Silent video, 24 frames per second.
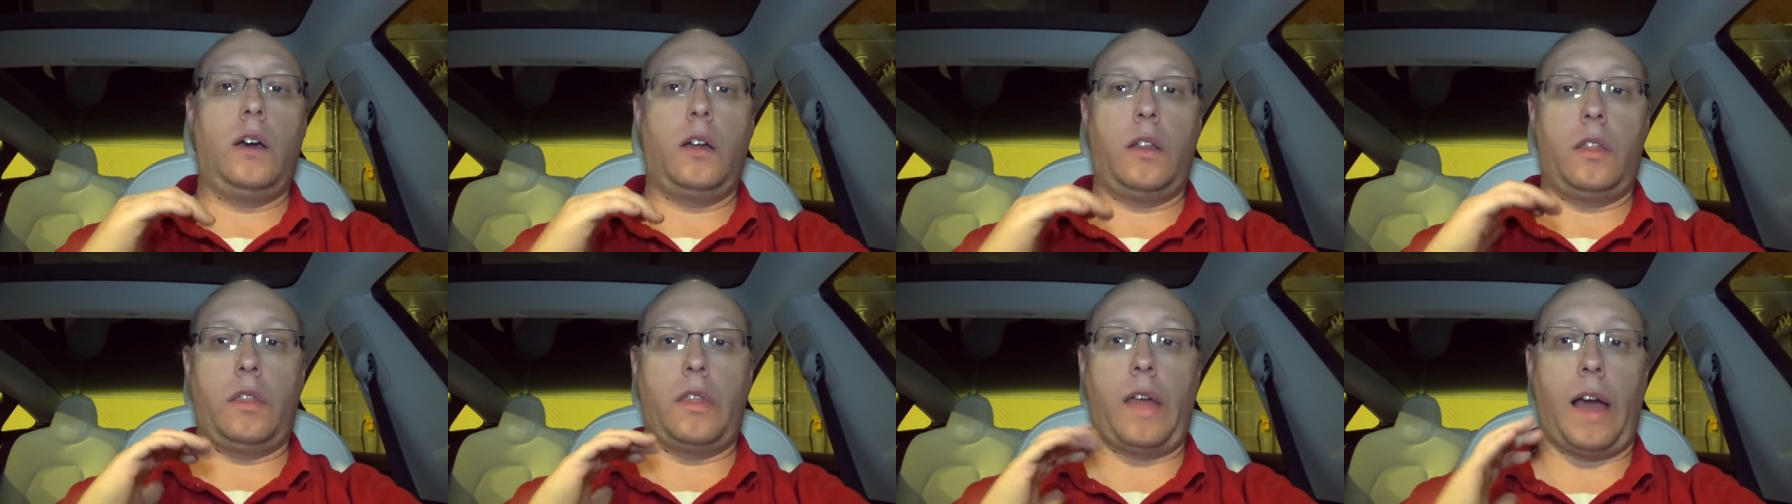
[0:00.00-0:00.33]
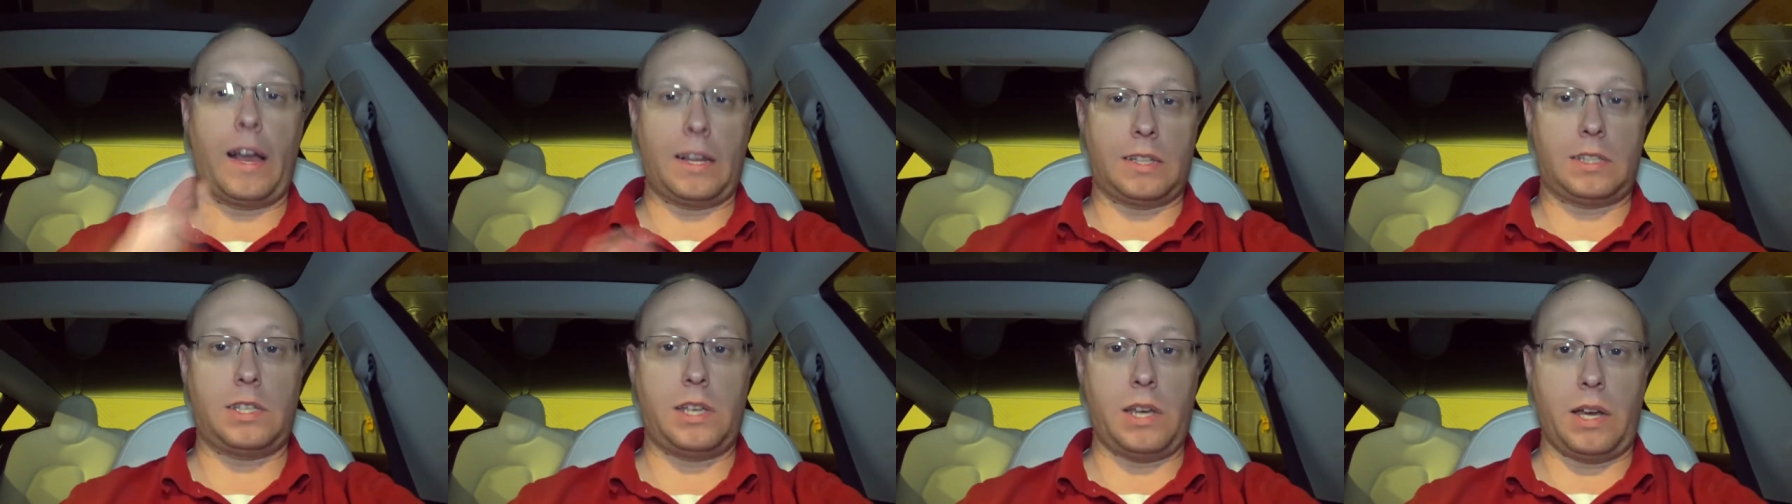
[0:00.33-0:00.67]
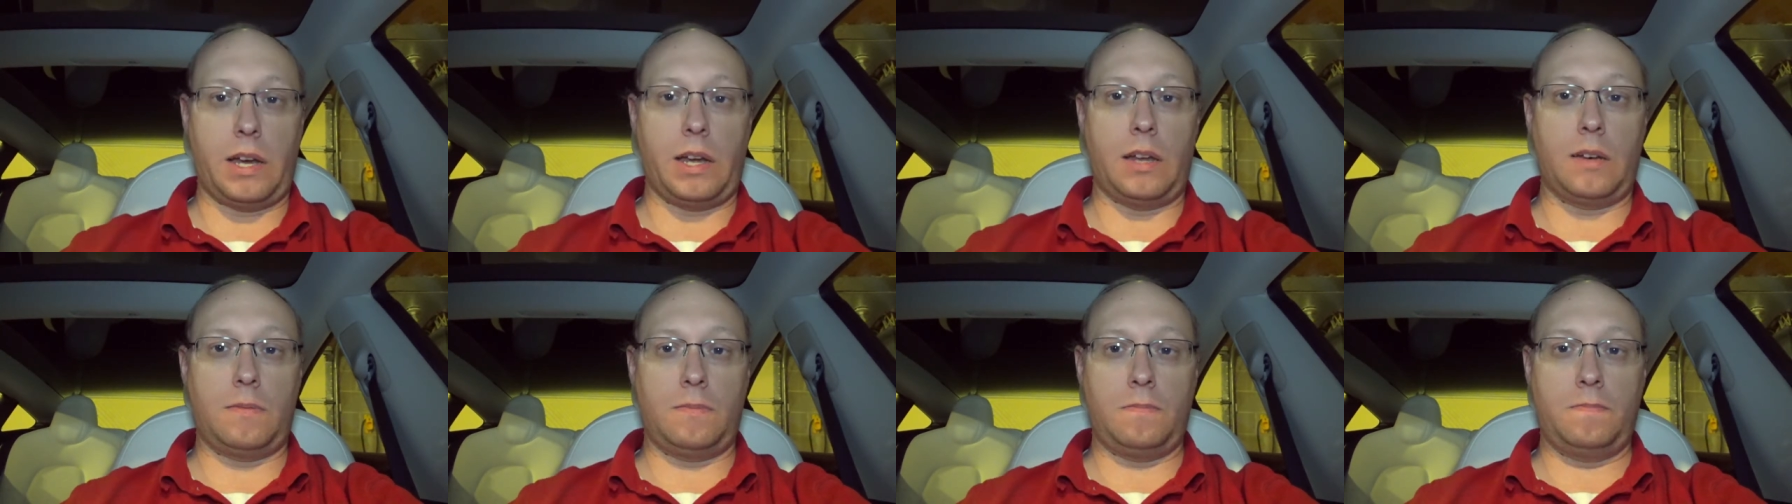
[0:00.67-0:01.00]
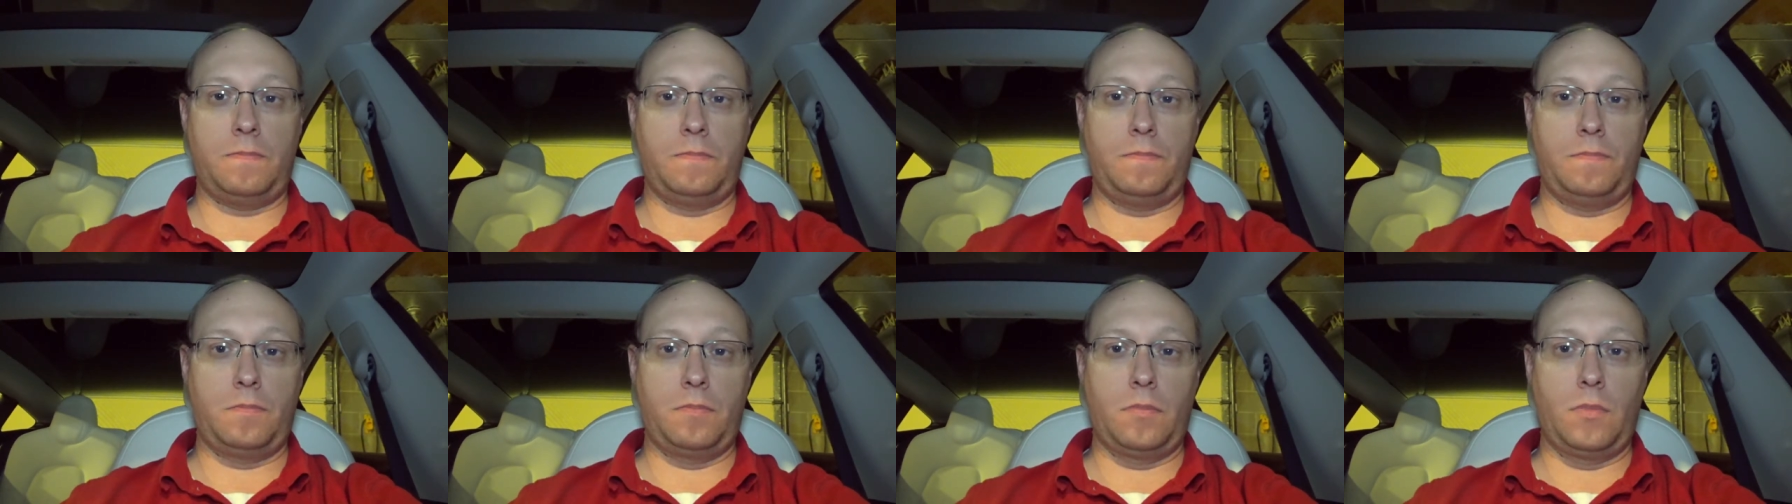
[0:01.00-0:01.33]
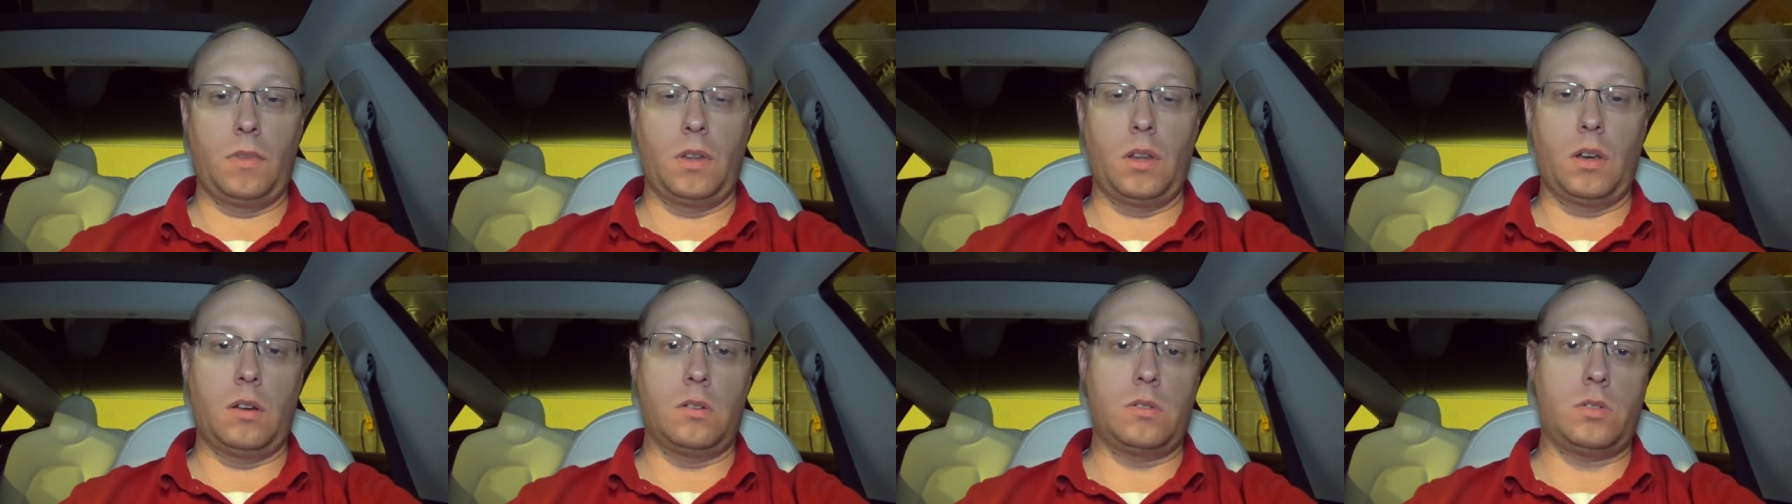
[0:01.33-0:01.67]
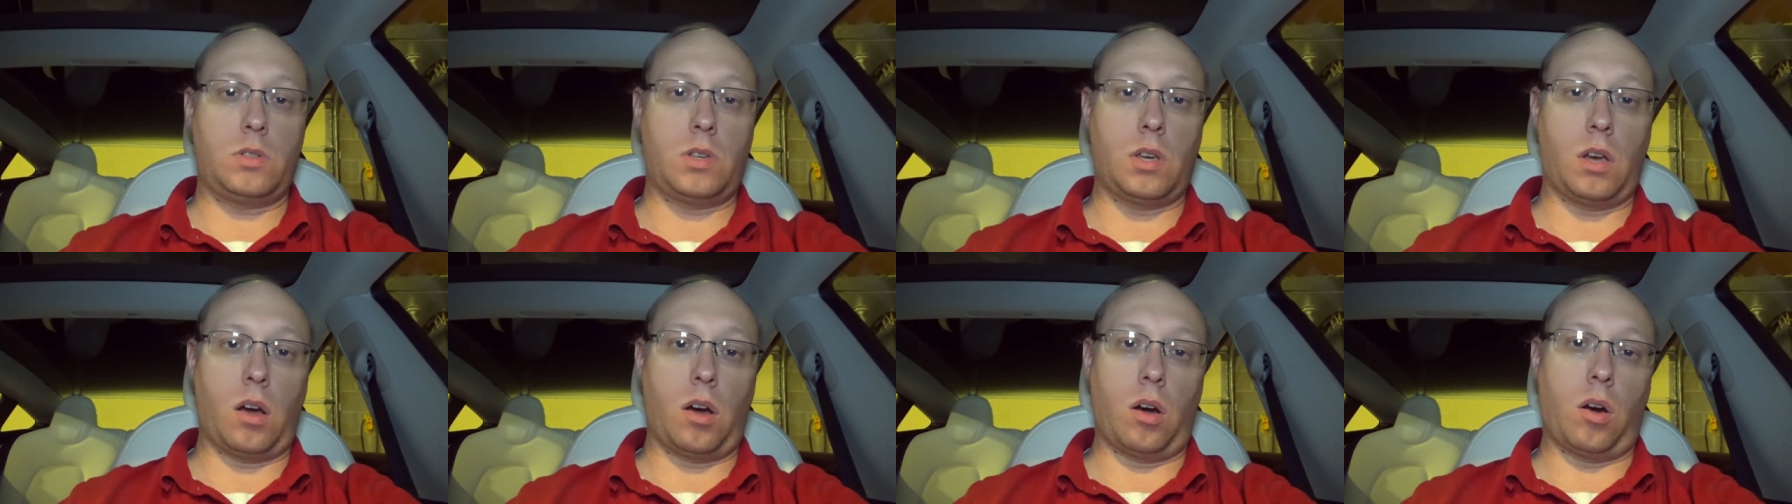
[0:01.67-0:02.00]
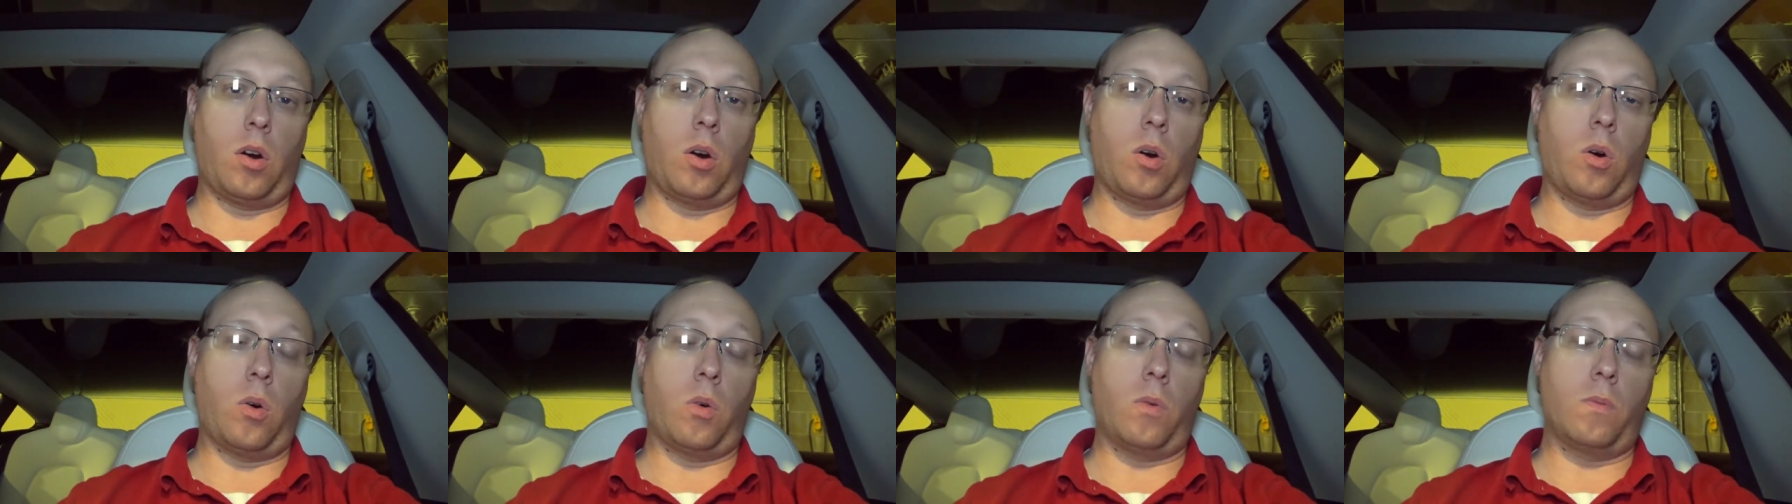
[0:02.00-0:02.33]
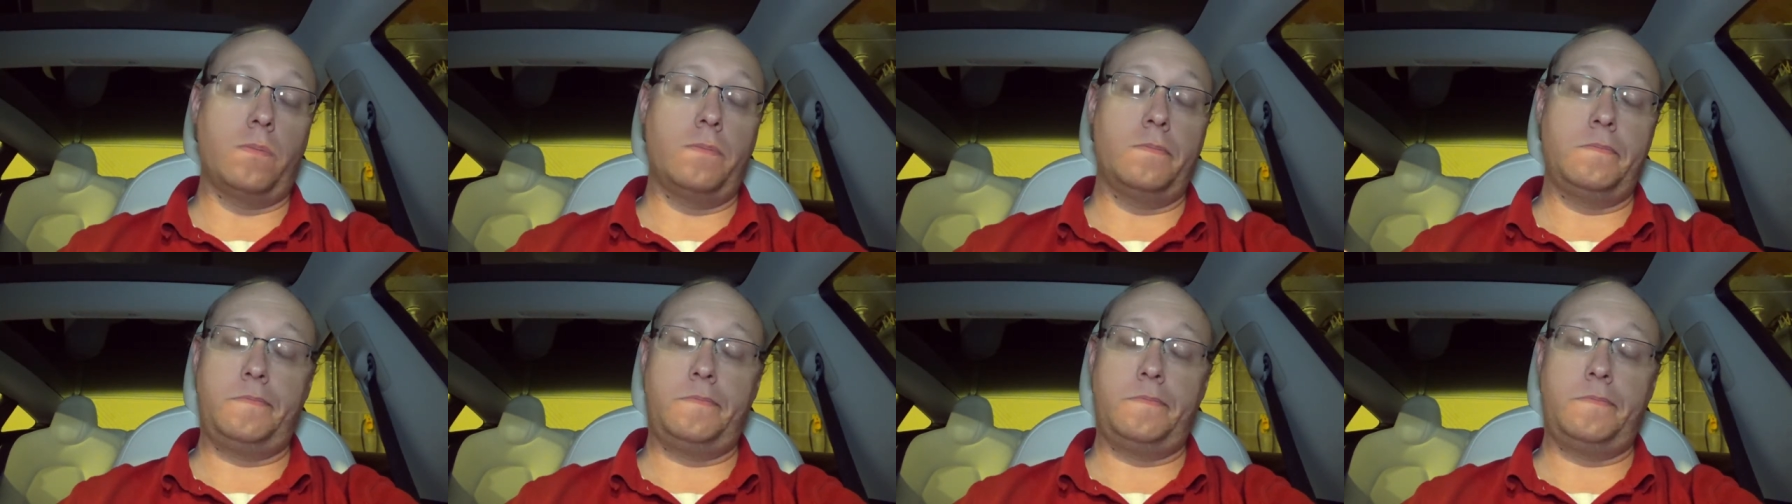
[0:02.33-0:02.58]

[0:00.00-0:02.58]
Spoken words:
That's it. So